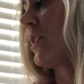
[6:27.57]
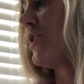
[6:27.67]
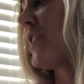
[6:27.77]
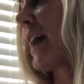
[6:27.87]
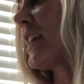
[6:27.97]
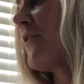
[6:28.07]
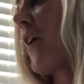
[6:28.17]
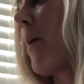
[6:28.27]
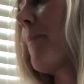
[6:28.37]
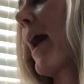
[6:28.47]
Jackie
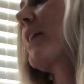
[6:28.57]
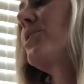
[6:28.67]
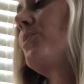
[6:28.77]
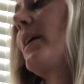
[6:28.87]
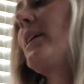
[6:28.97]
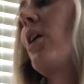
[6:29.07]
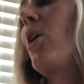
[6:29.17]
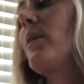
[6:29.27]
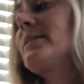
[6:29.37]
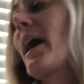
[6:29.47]
fought back the way he
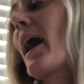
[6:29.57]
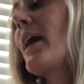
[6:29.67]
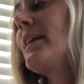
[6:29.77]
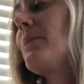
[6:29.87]
always had.